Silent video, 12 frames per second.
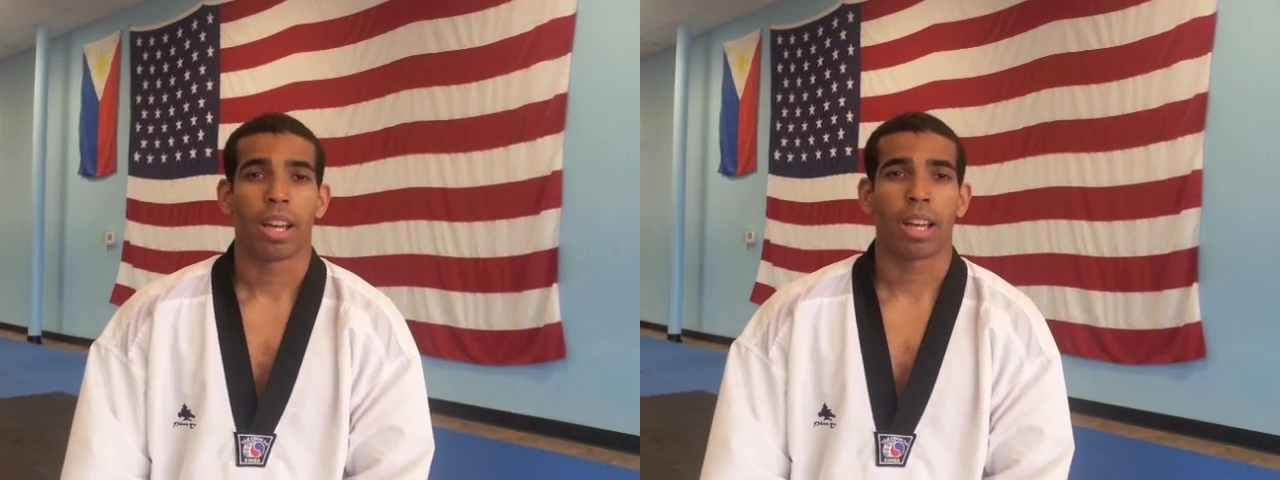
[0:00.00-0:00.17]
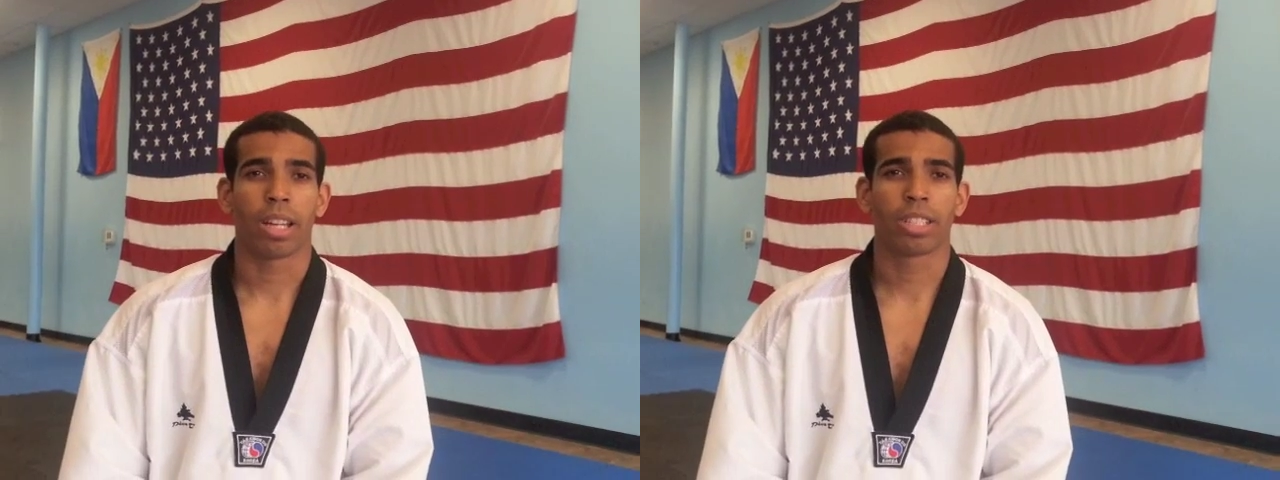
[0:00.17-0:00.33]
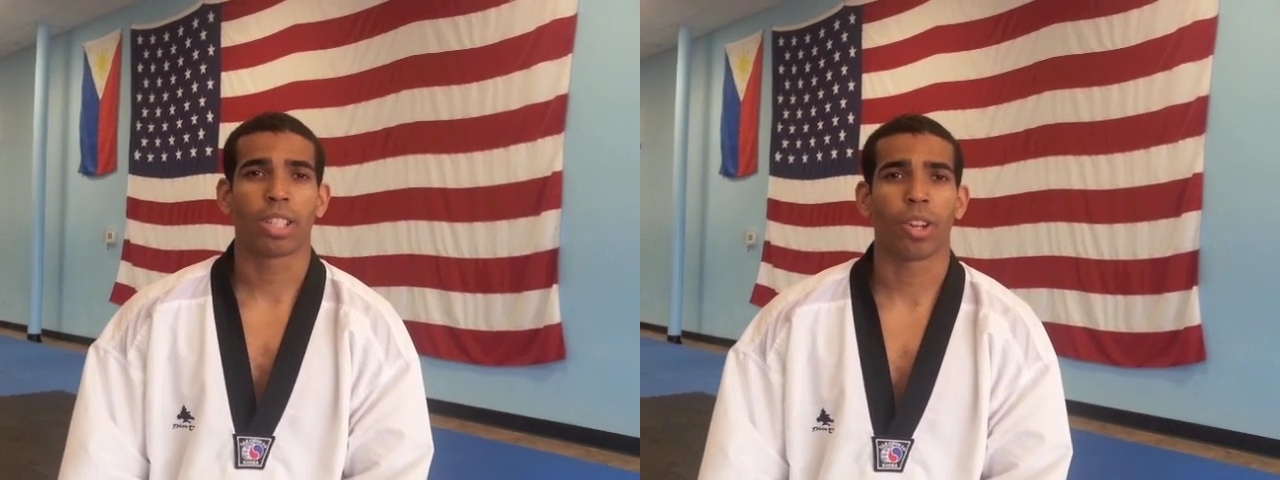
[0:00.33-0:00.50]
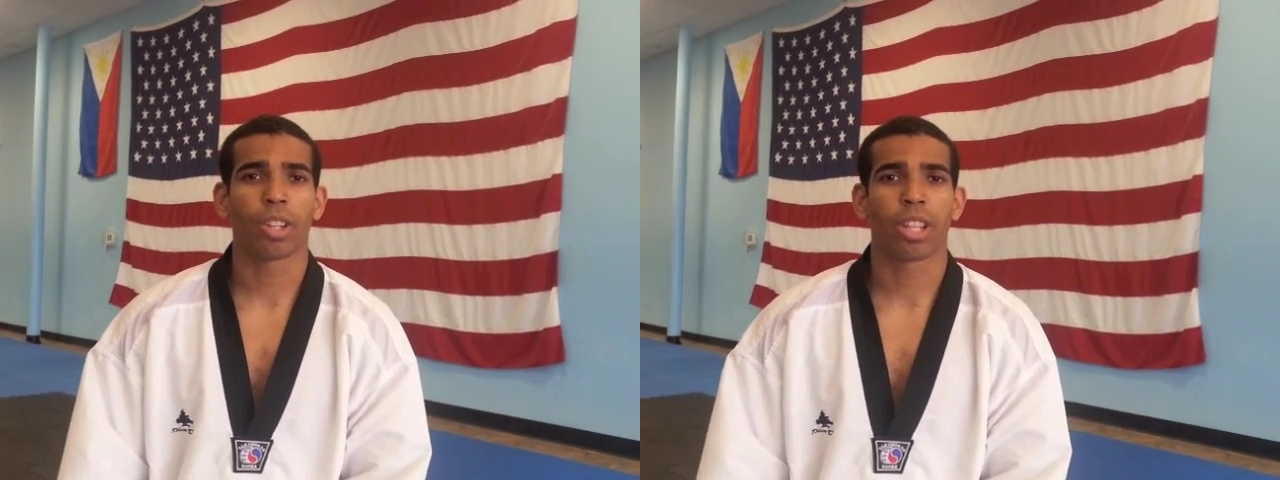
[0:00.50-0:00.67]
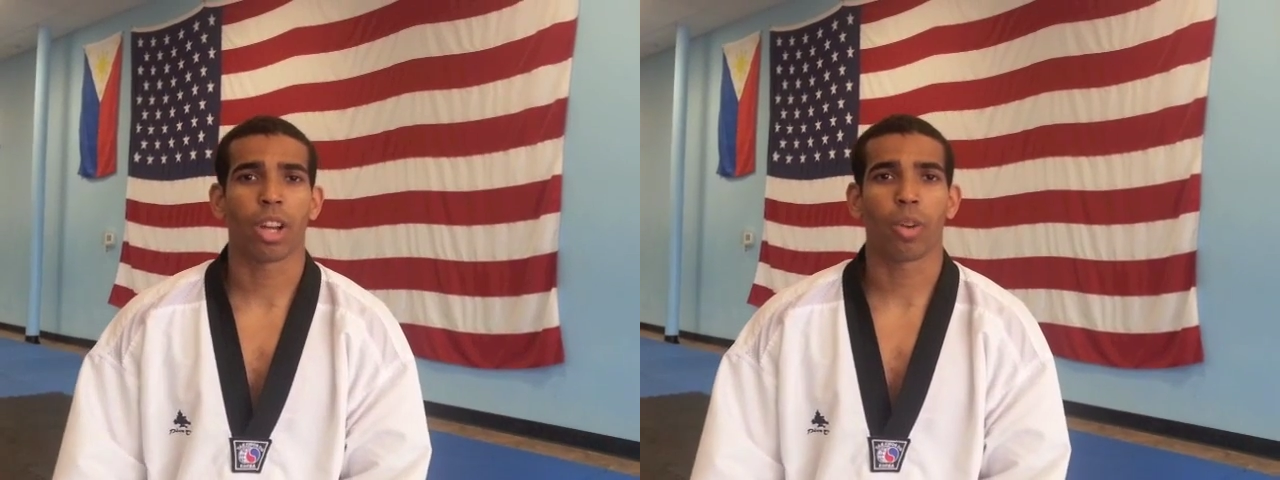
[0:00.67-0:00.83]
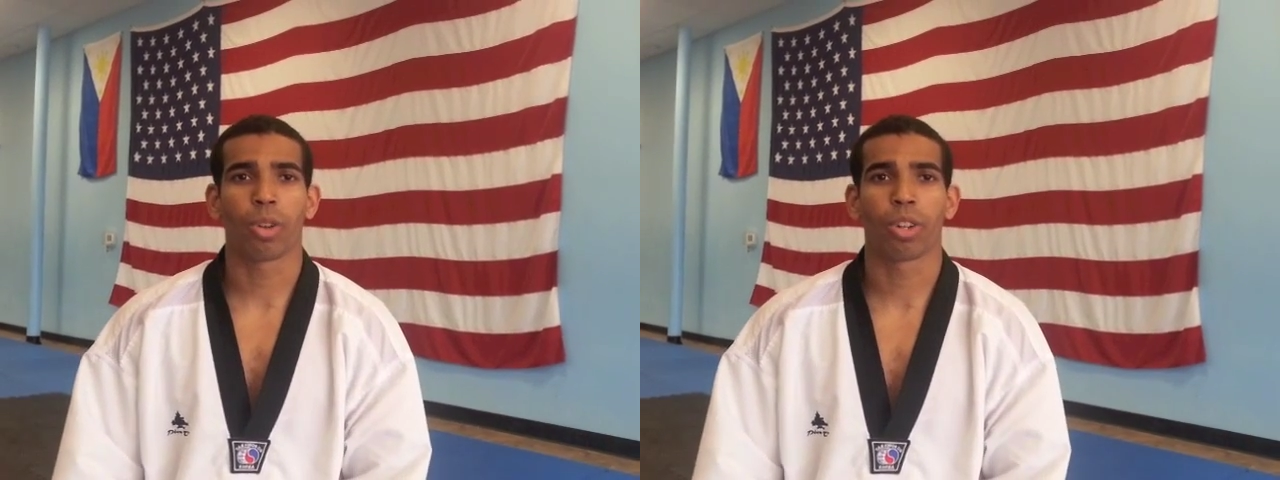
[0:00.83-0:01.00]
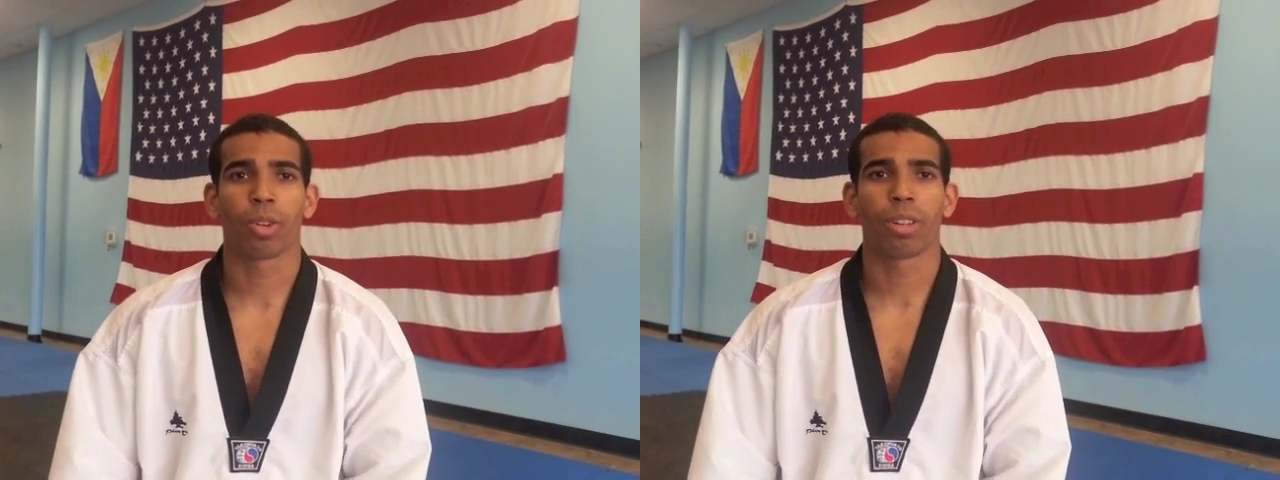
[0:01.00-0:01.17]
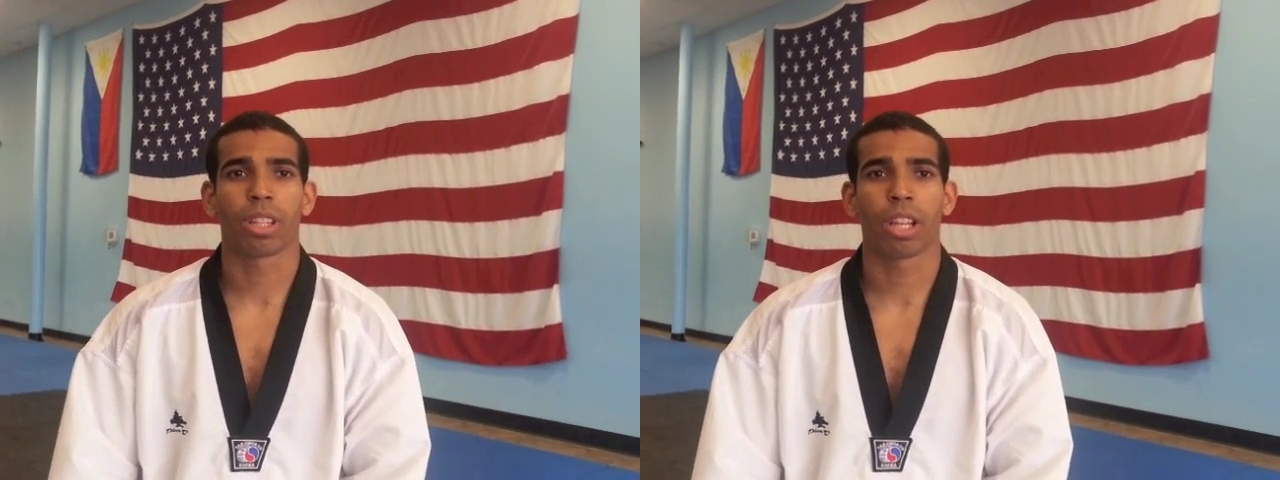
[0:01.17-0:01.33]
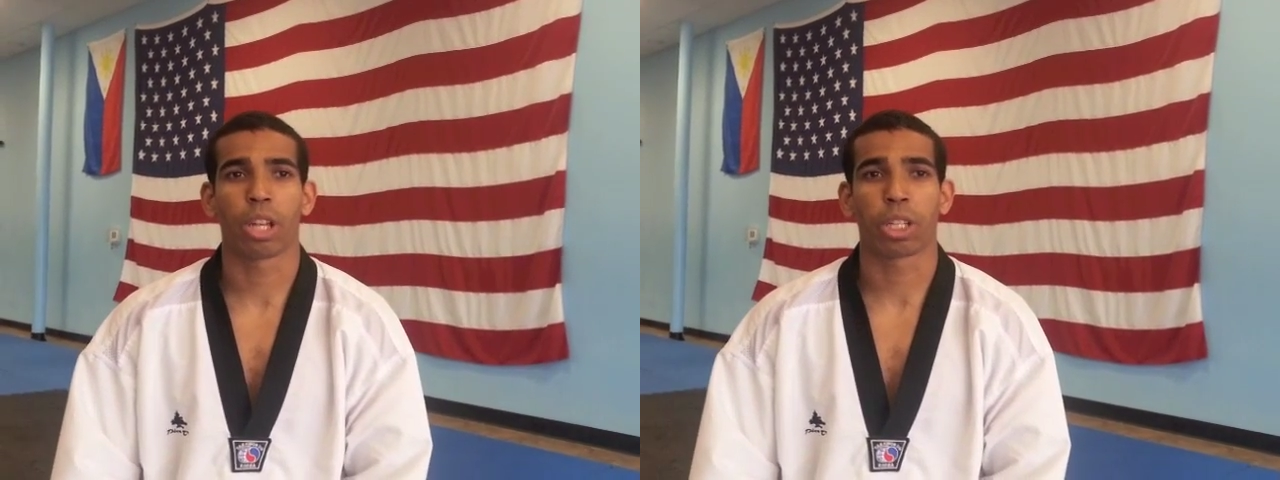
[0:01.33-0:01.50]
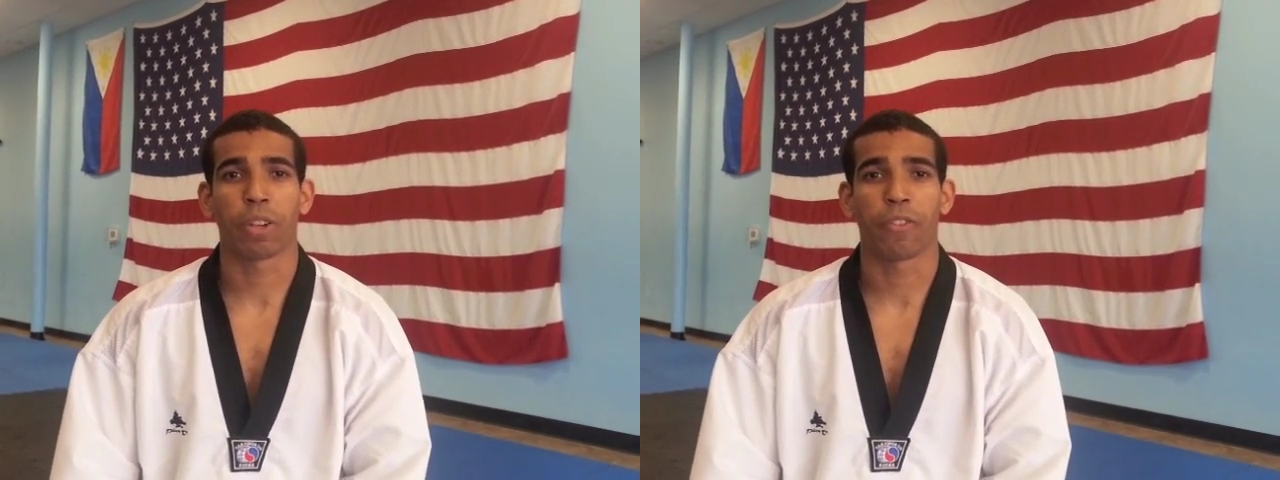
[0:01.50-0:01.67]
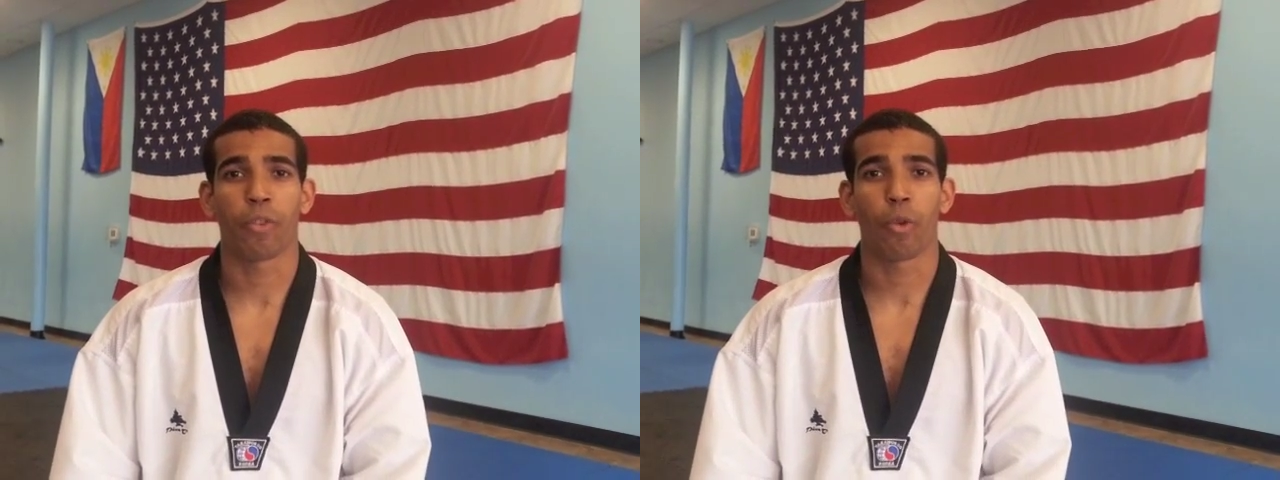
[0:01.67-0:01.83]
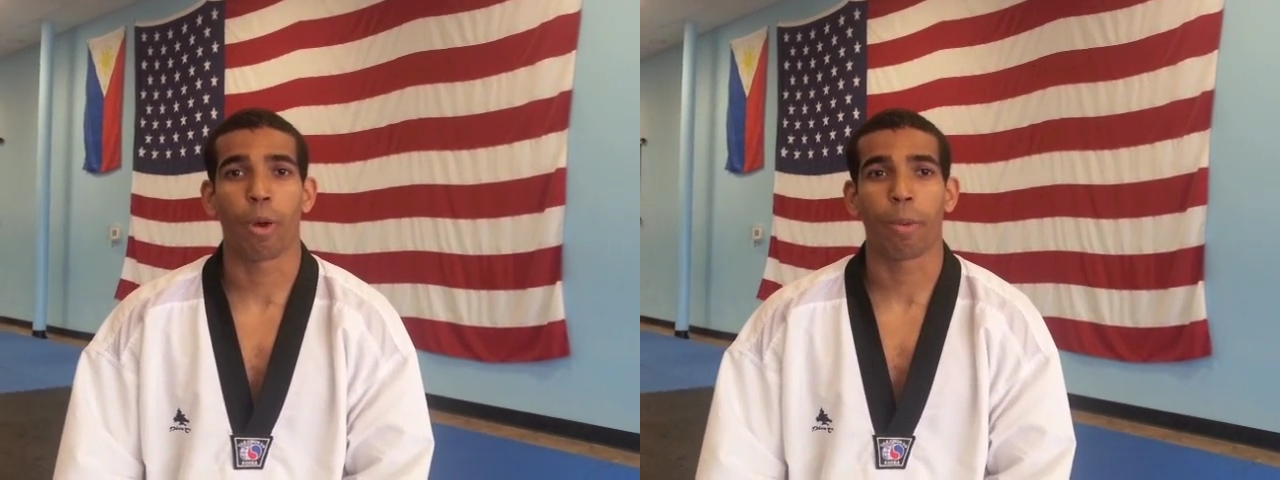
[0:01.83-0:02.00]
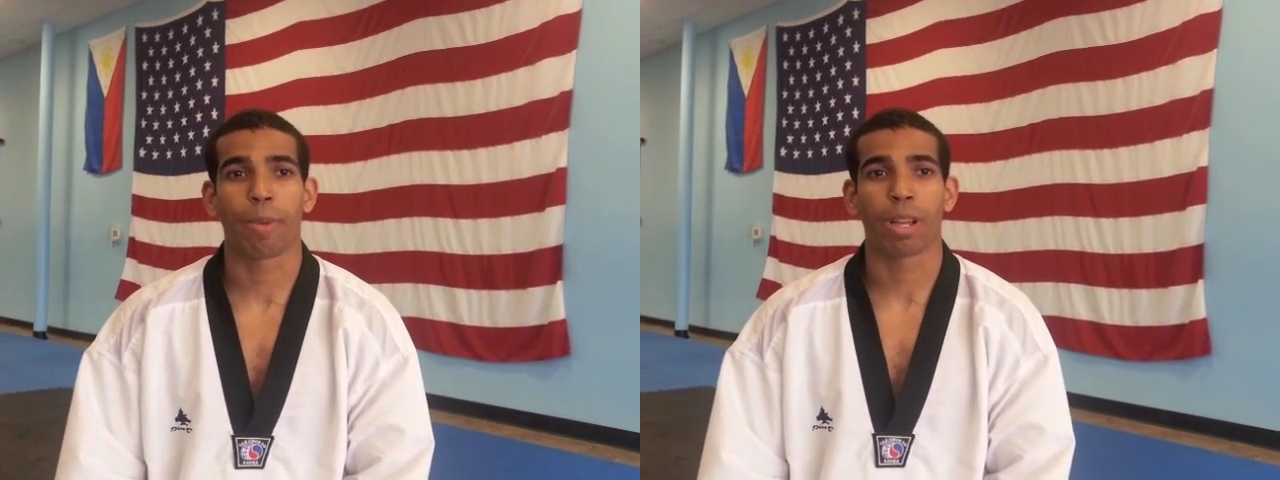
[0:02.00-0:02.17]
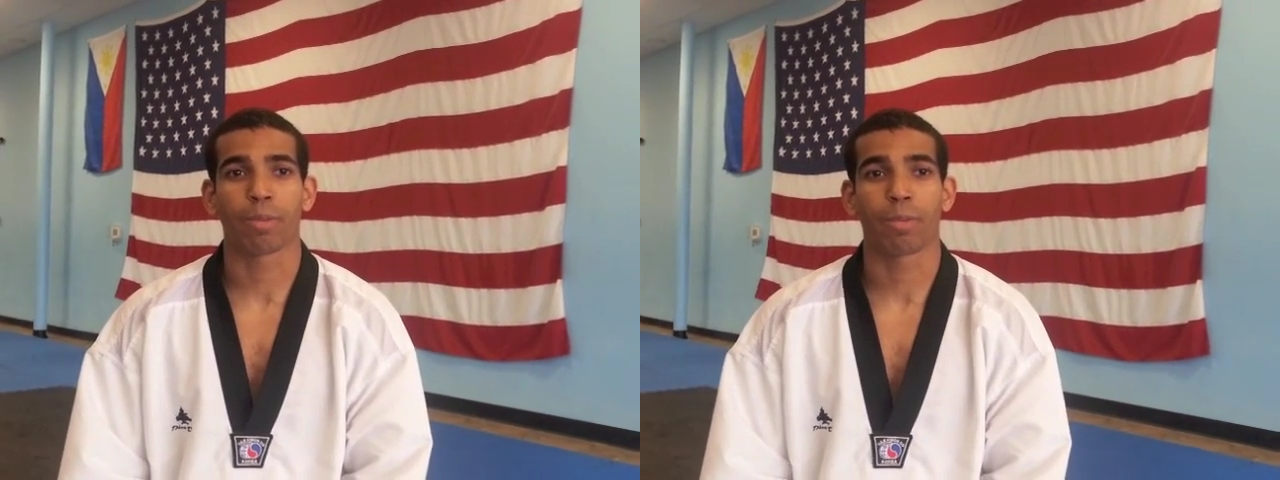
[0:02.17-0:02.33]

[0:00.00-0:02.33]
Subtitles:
I started taekwondo at the age of 4 because